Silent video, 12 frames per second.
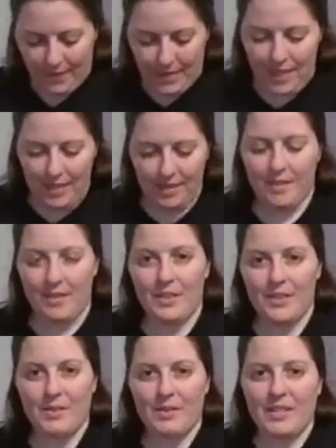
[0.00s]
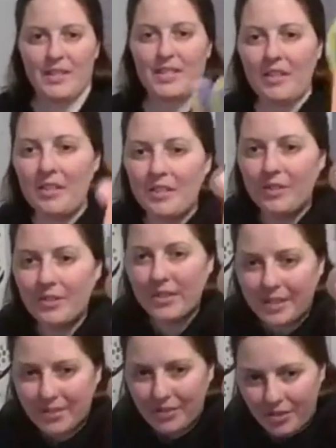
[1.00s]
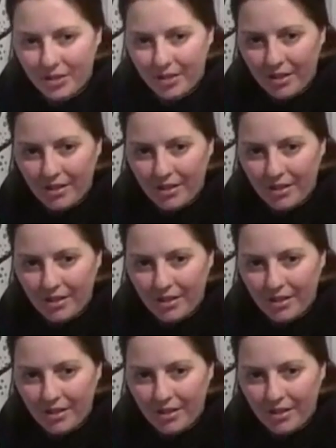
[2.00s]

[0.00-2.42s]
And then this one's the little sister.